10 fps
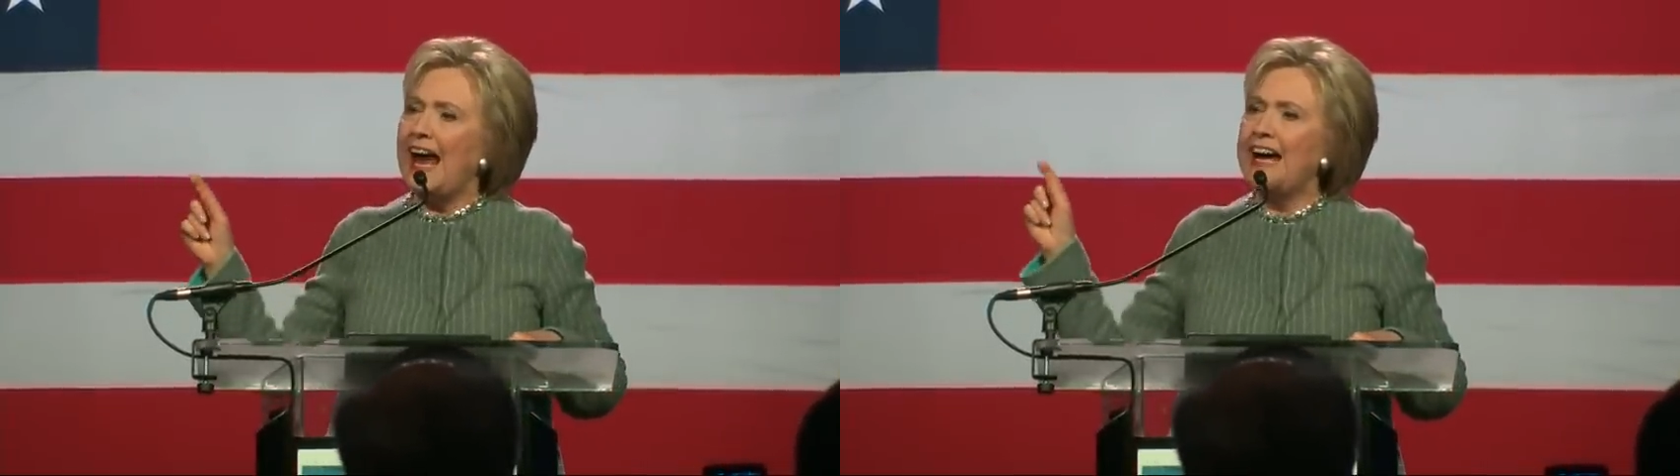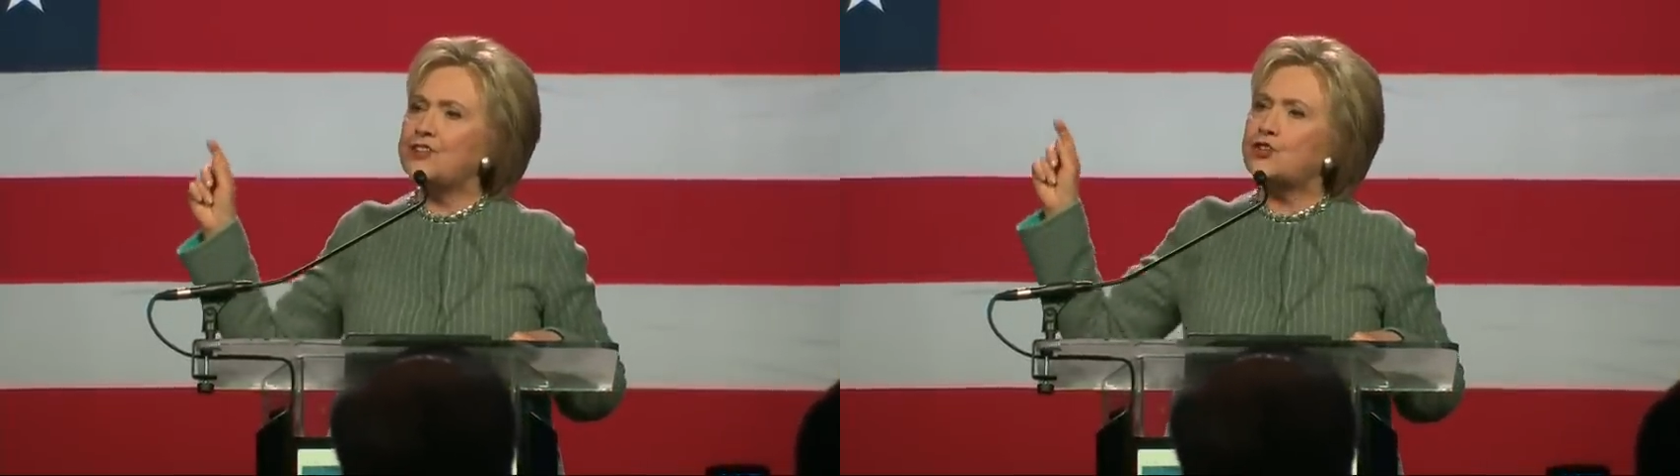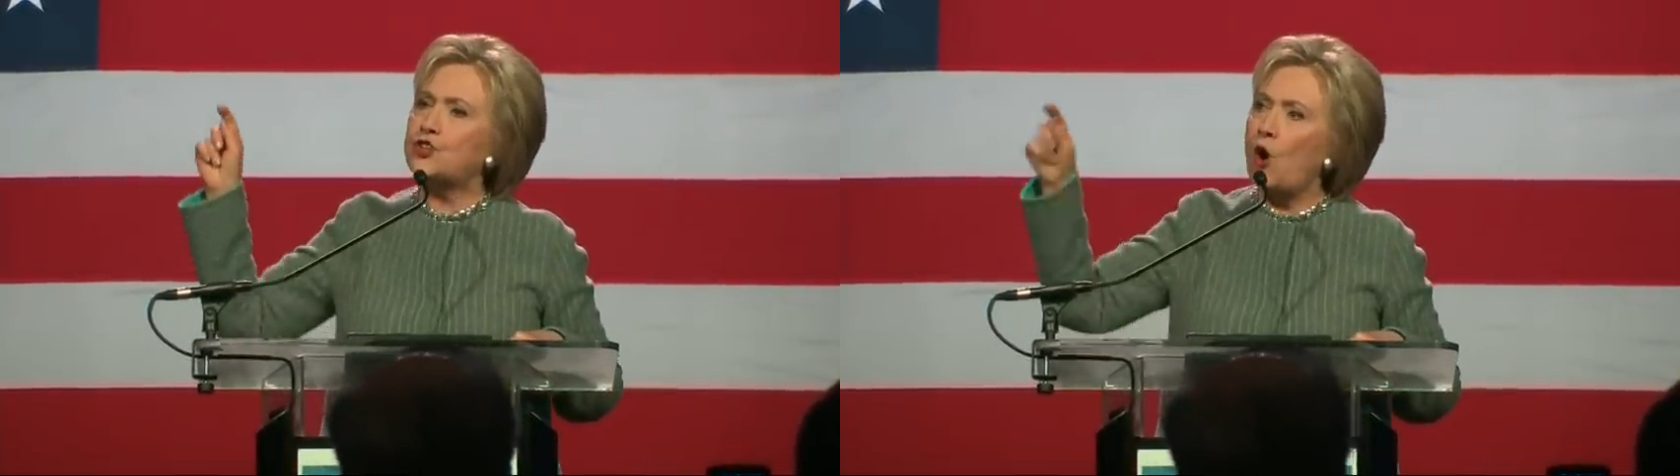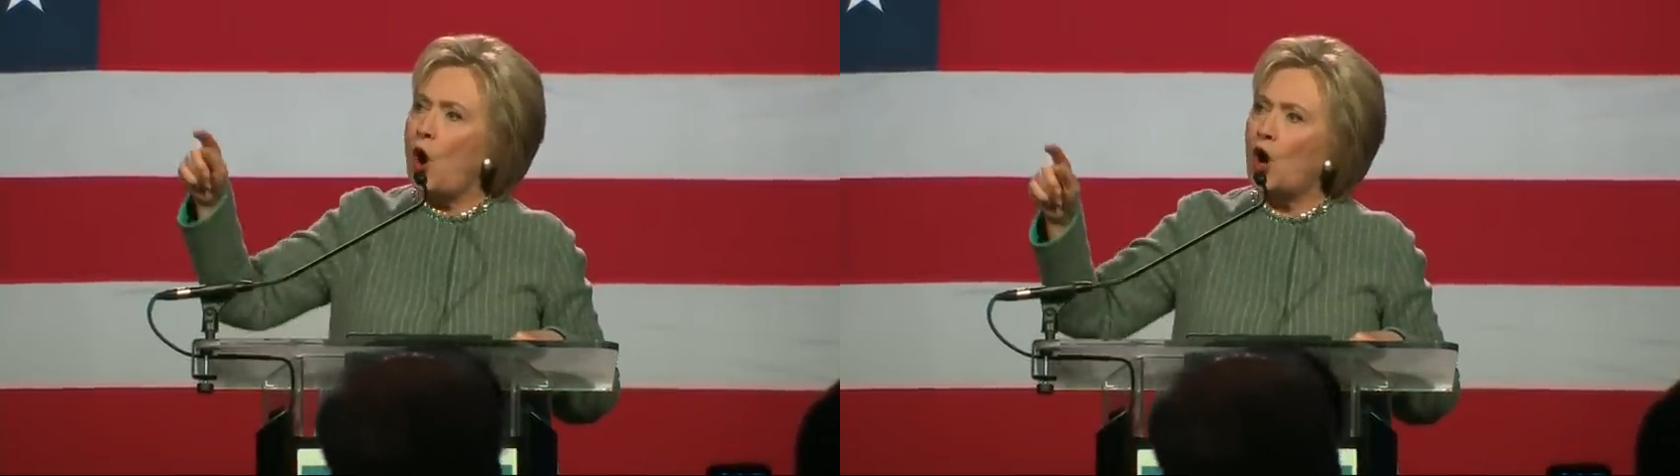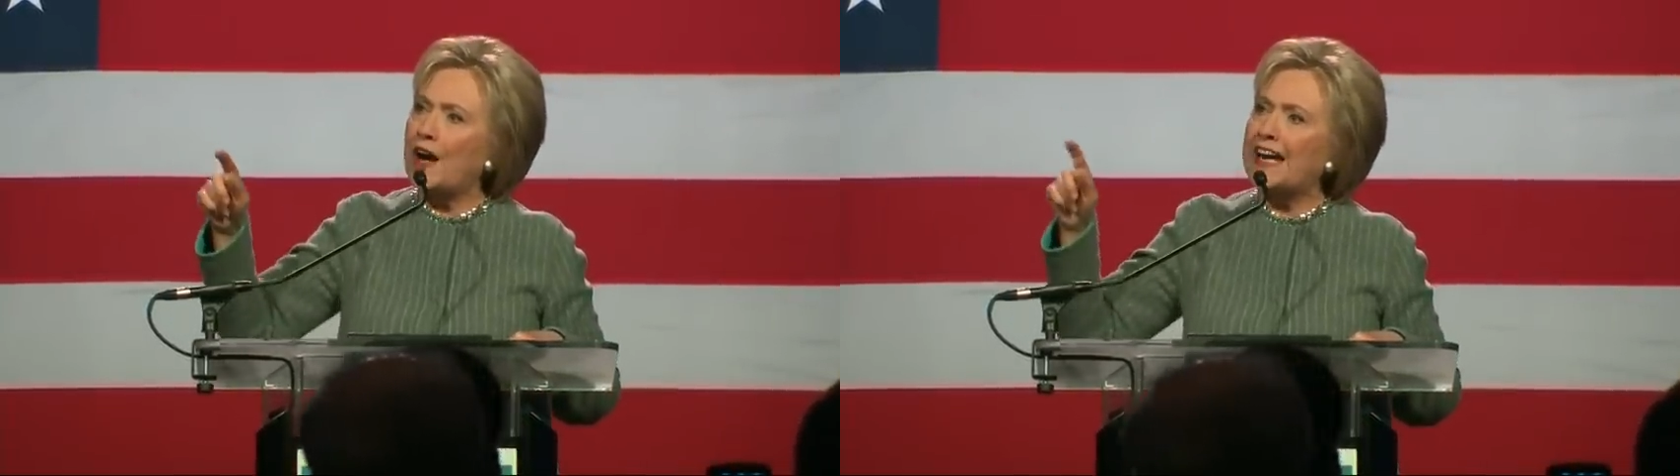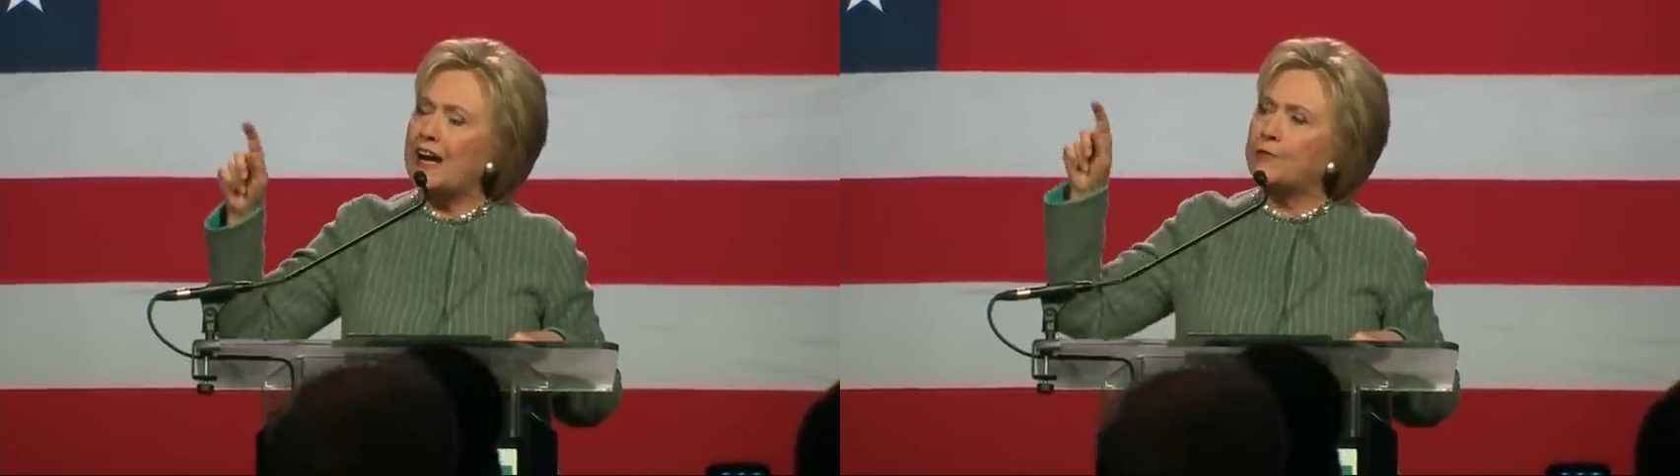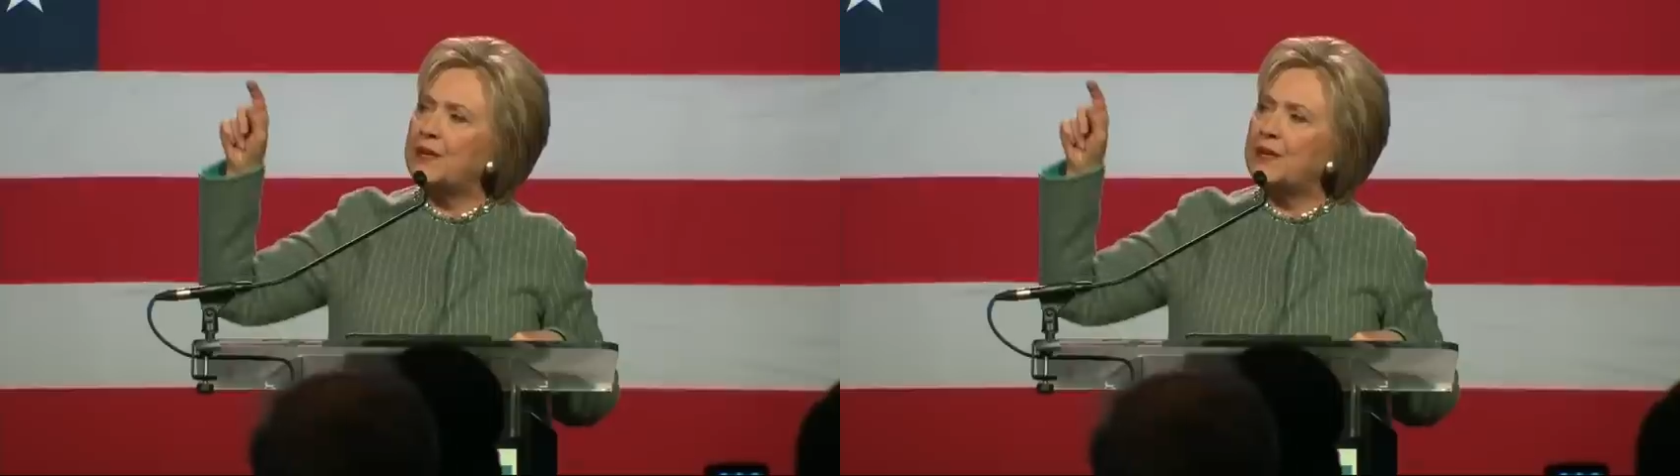a story of